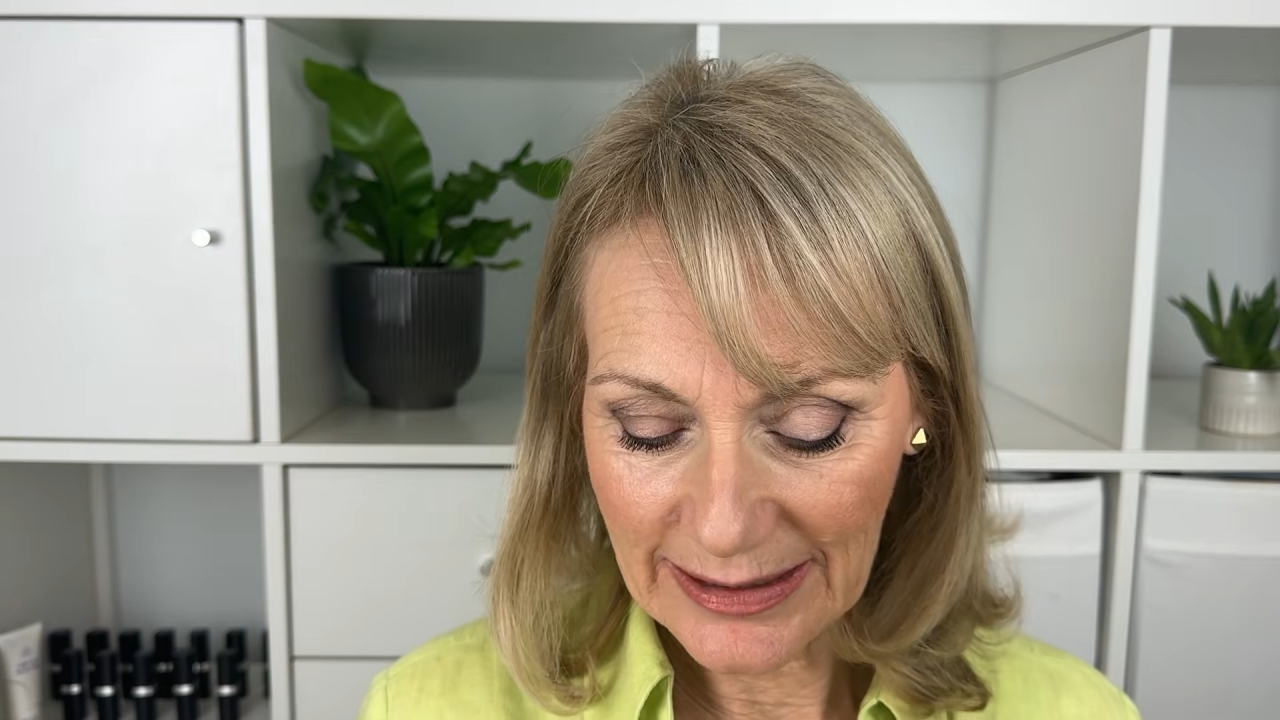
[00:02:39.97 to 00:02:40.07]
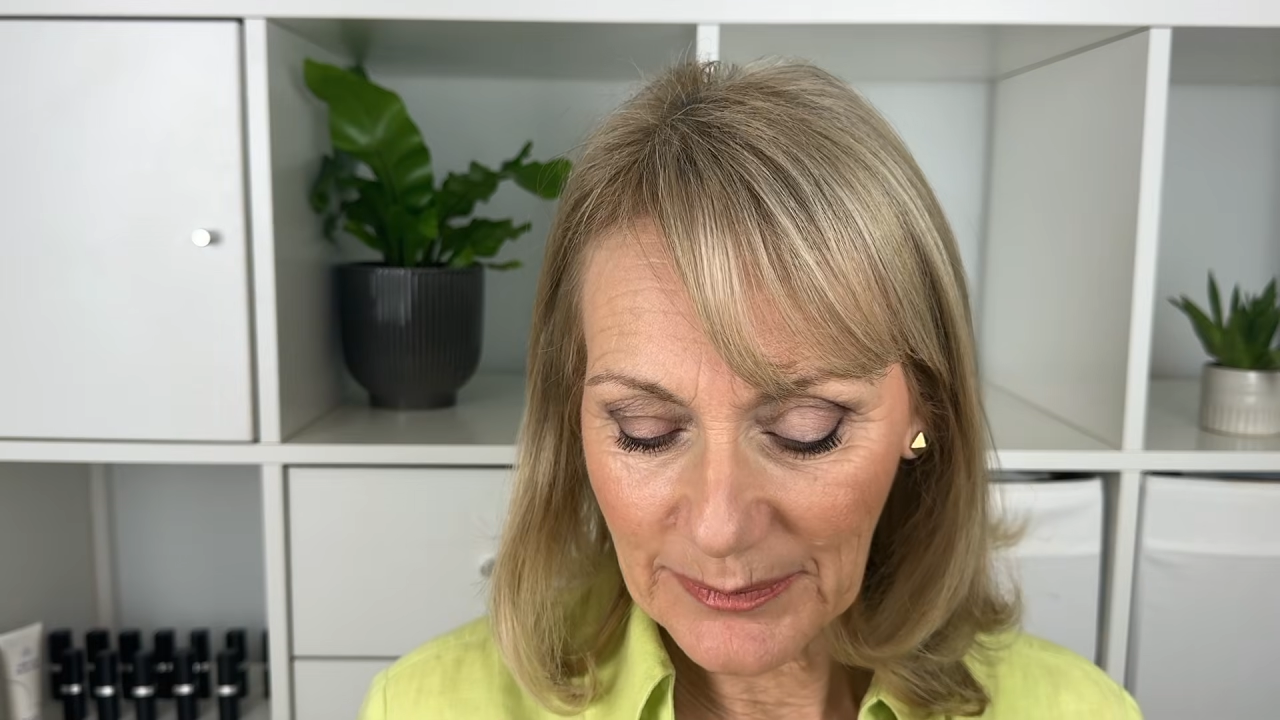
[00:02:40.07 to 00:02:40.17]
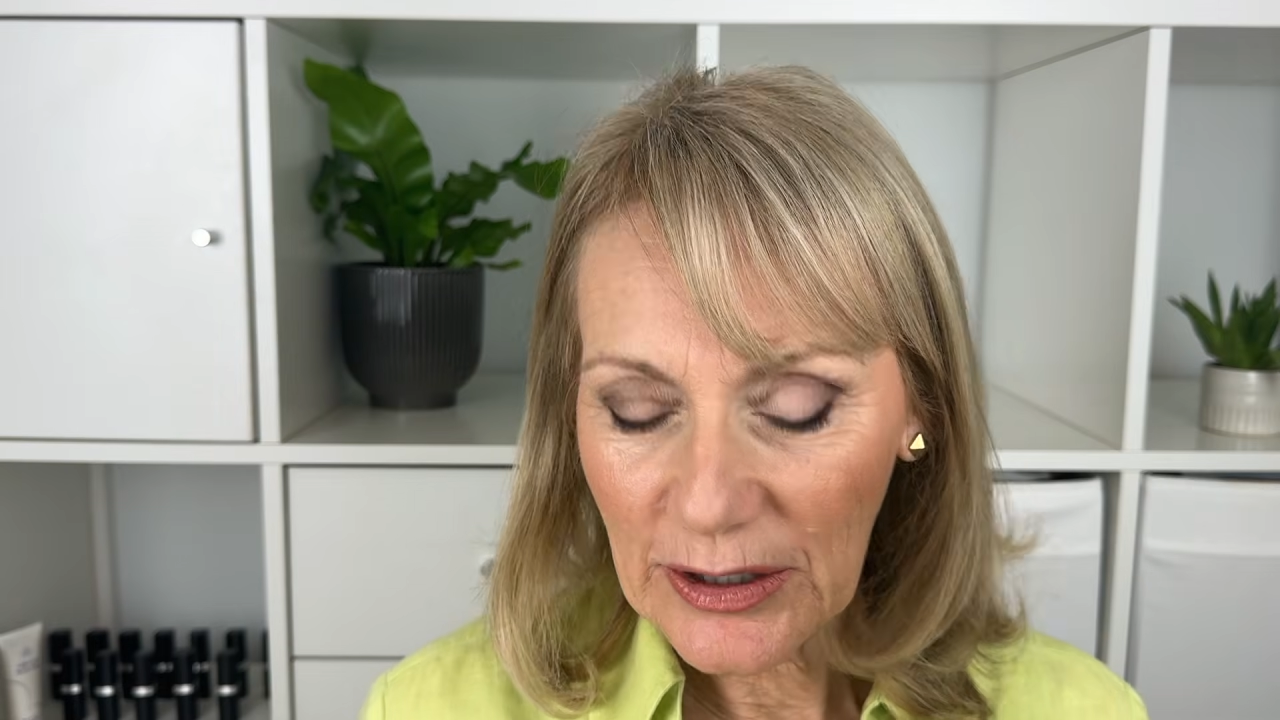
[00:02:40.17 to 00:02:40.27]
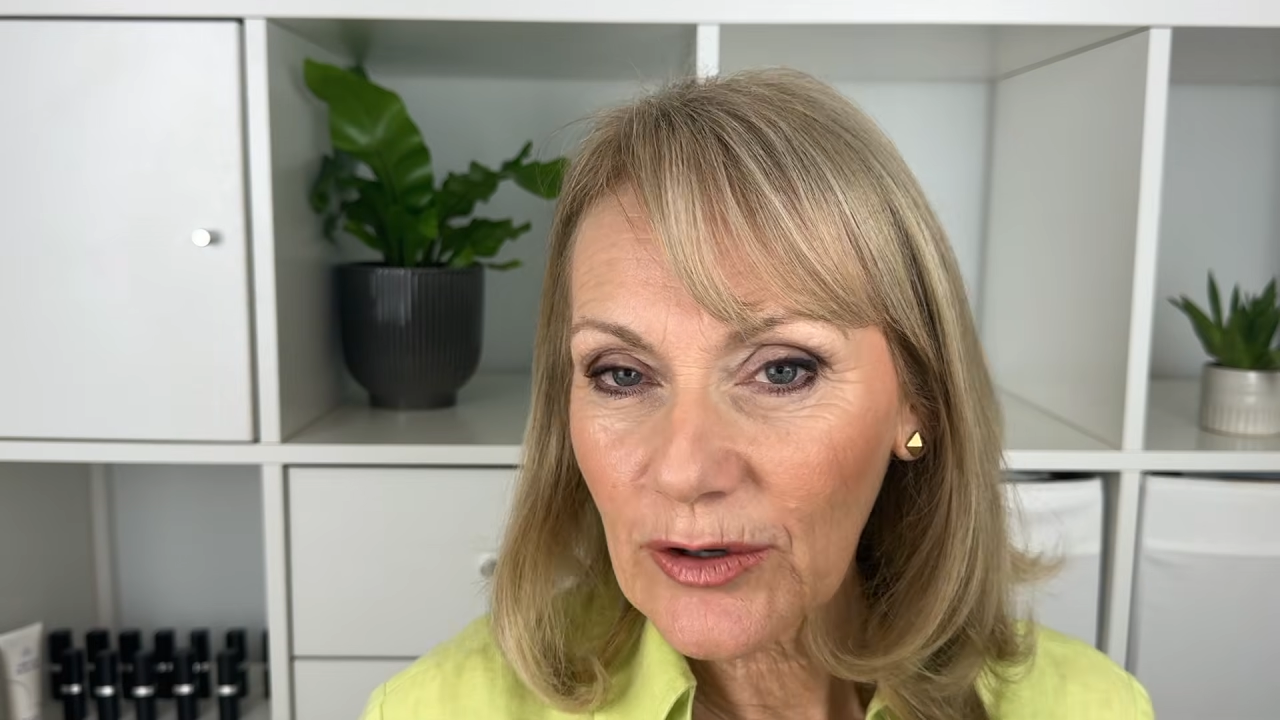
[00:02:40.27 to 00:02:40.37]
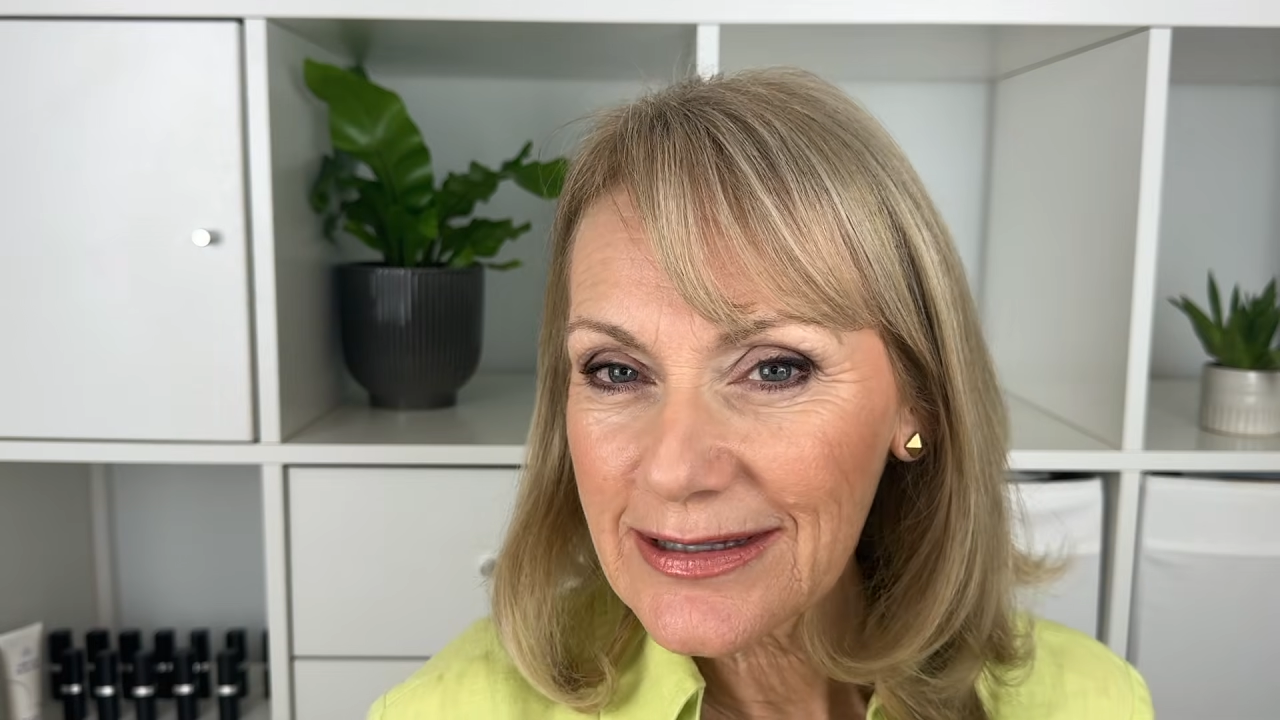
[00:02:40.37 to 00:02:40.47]

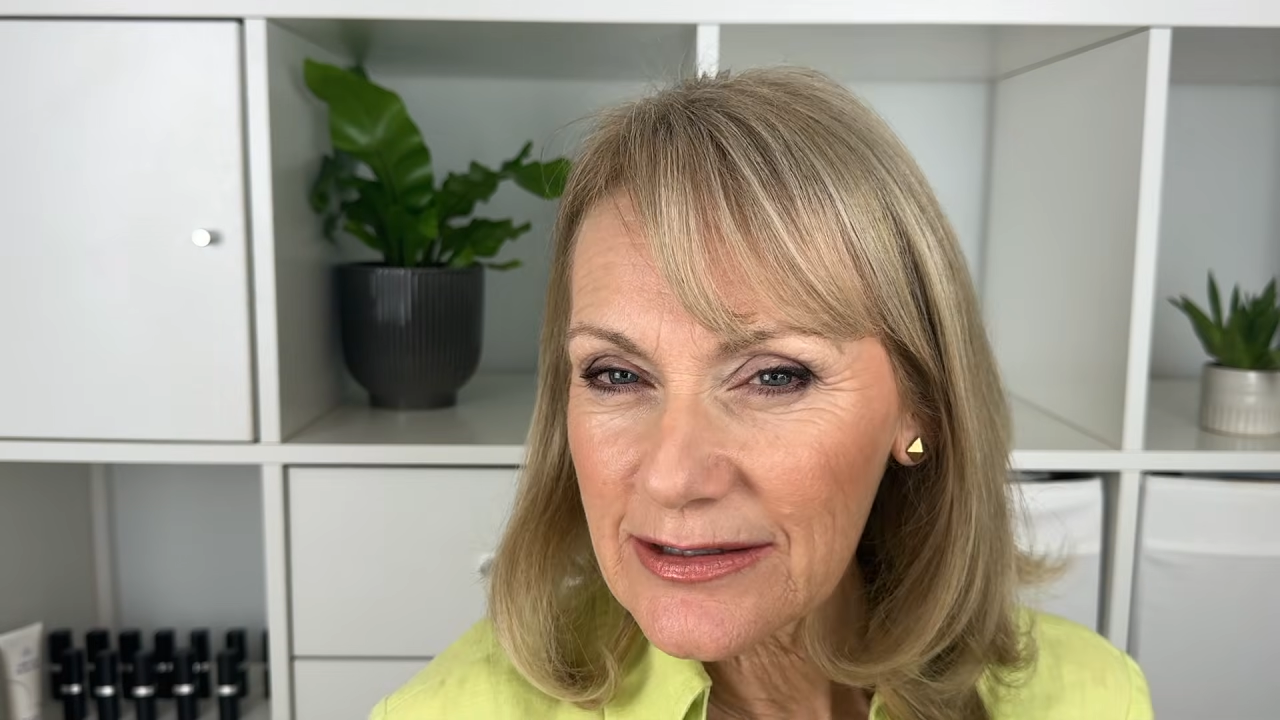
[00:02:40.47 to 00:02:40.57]
because it's